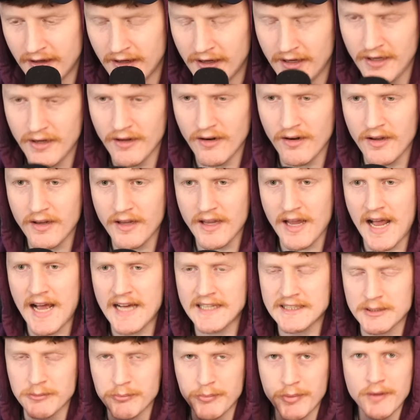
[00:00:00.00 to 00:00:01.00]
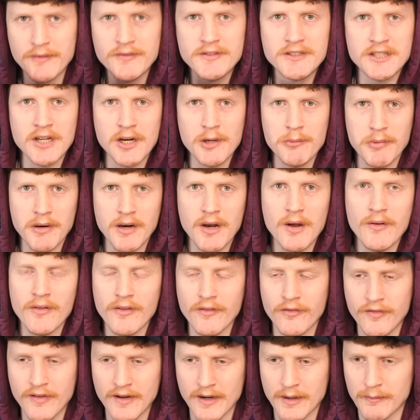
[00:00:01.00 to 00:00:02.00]
You know, like As Above, So Below, the
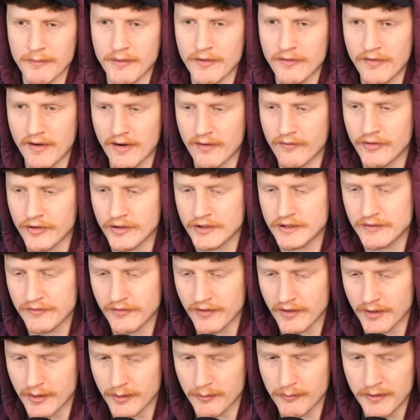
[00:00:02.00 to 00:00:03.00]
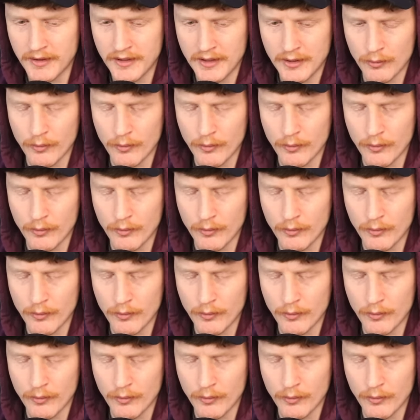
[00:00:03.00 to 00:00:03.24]
film, the found footage film,